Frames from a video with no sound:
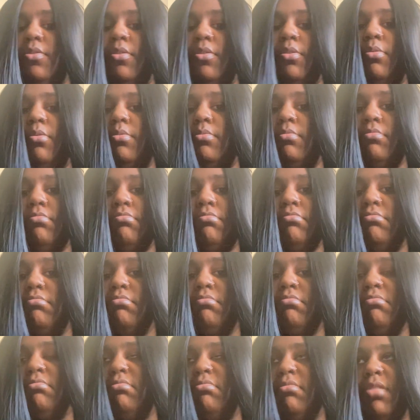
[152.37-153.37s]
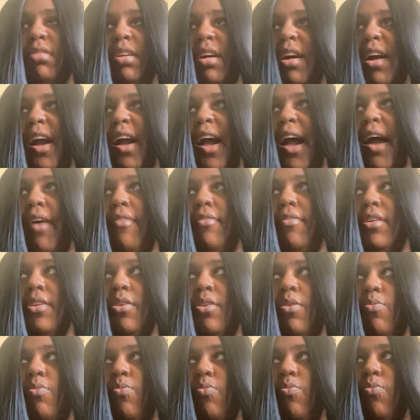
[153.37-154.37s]
I really
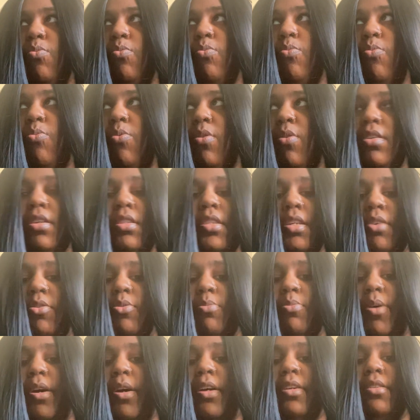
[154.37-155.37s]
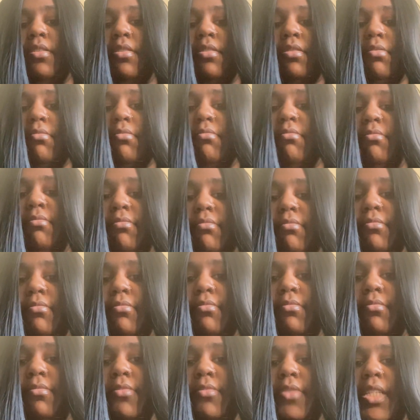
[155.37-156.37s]
don't want to tell nobody.
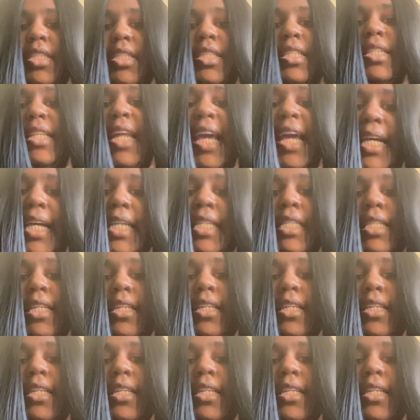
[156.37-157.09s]
It's nasty.